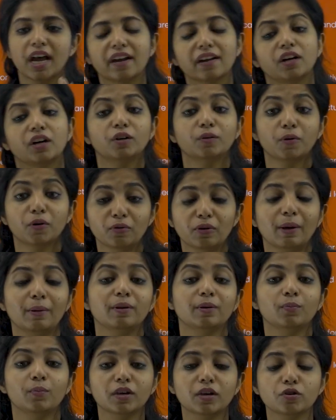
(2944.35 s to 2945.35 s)
I could
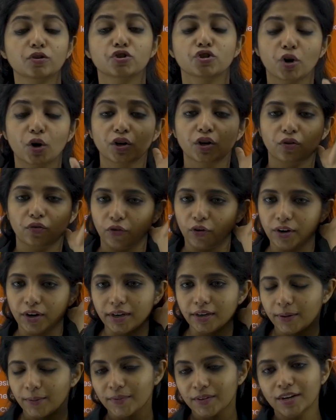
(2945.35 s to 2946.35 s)
probably make you shorts for
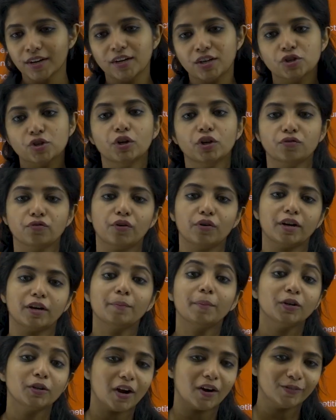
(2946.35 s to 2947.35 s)
it,
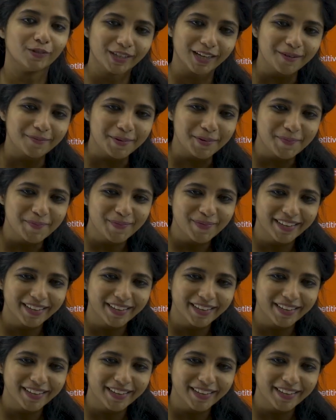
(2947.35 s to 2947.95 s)
but you have to tell me.